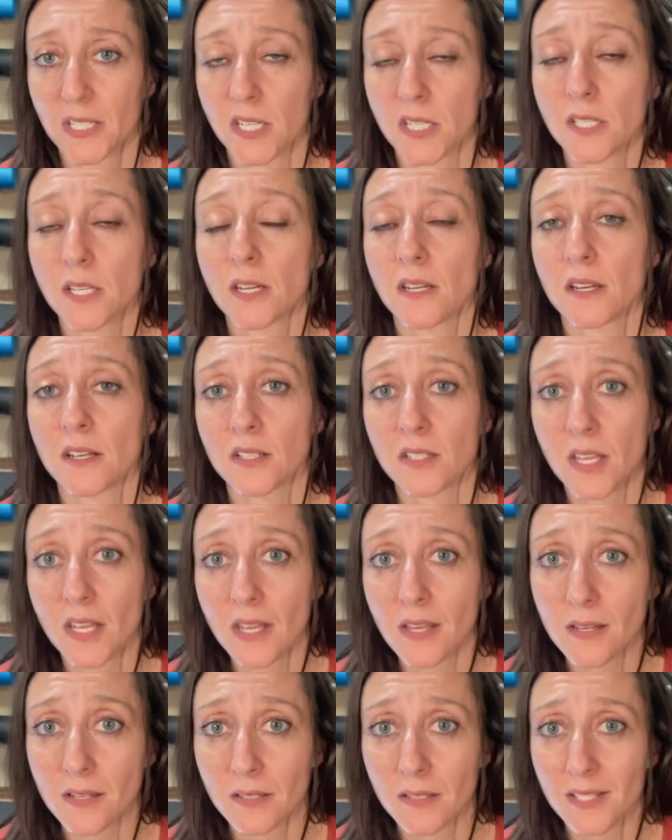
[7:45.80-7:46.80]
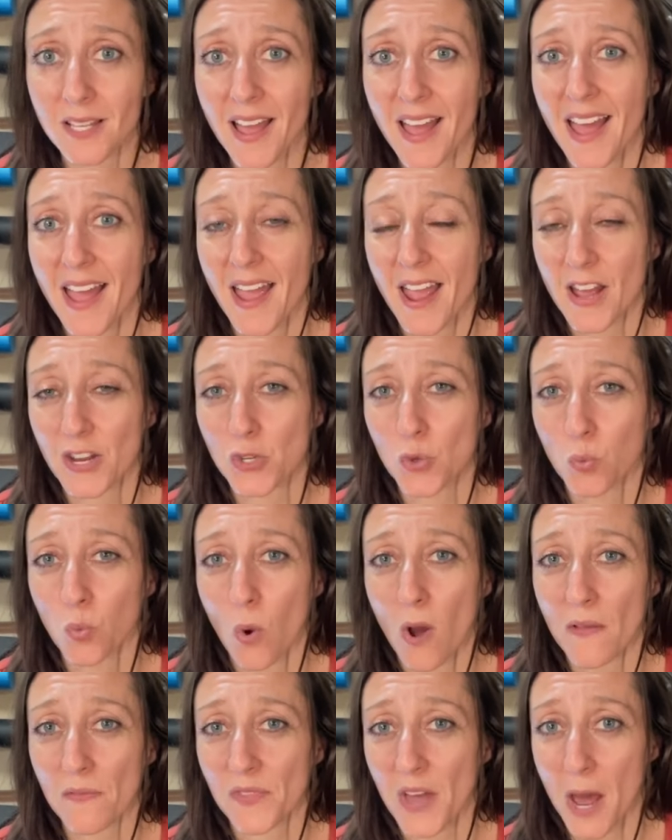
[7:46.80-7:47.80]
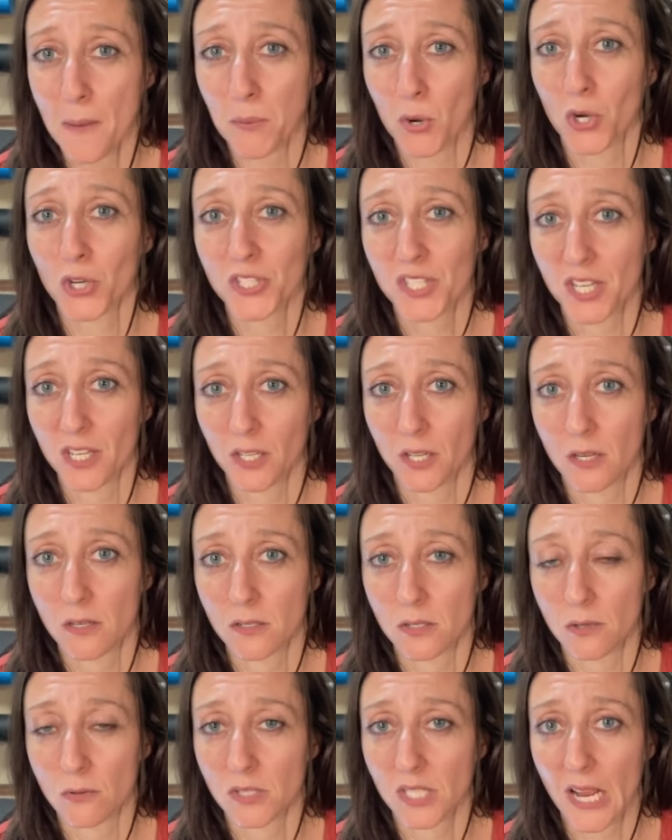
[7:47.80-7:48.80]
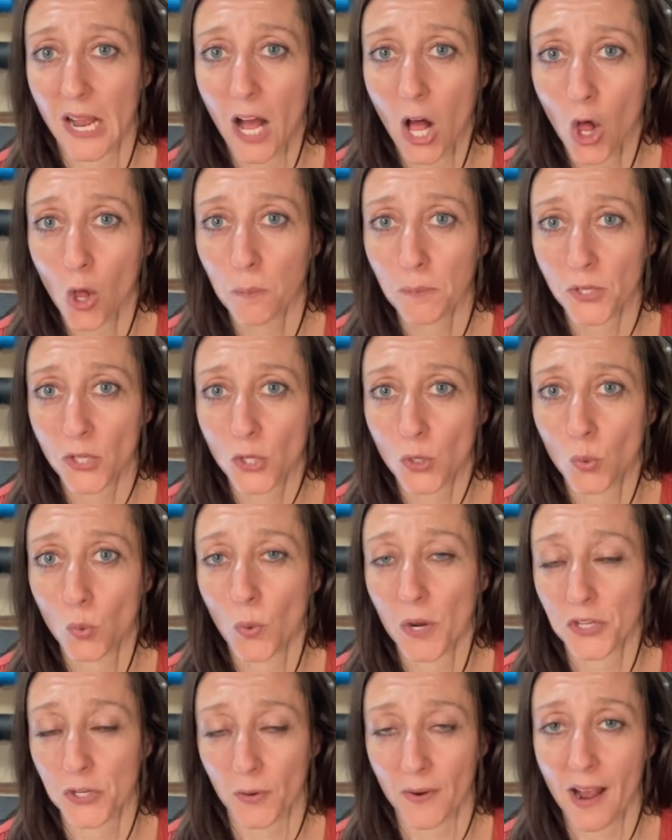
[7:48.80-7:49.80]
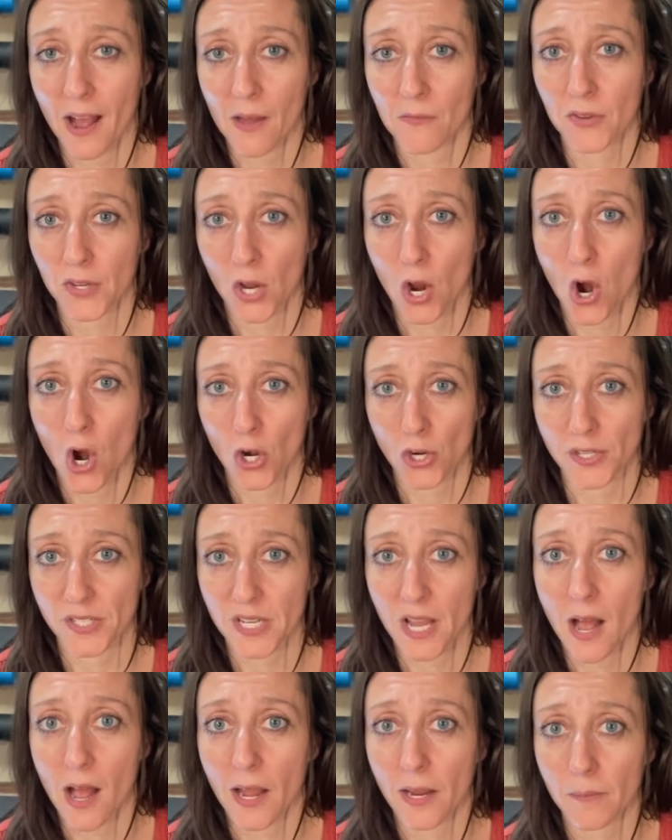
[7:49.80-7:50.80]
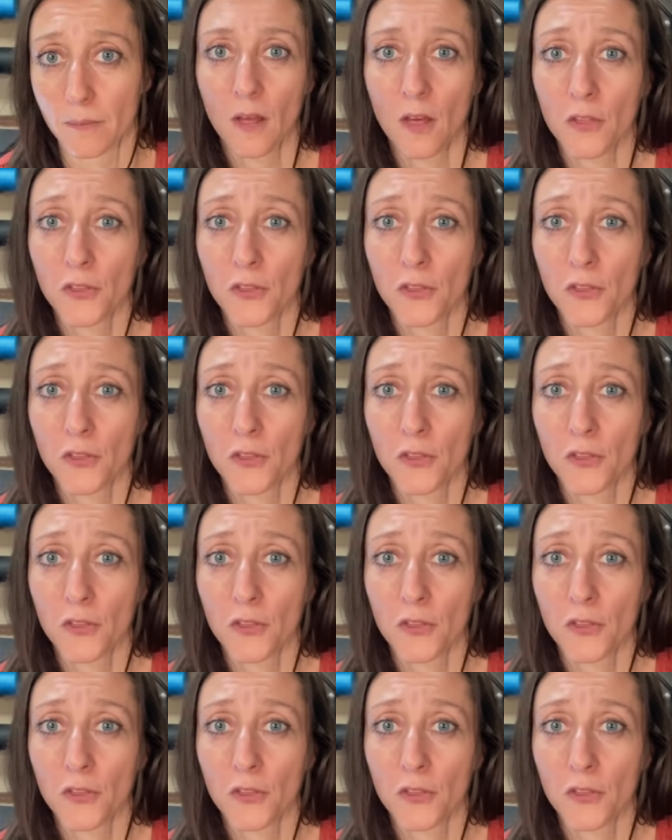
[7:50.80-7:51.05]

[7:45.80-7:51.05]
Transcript: dizziness is and what that person can do to help you when you're having a hard time.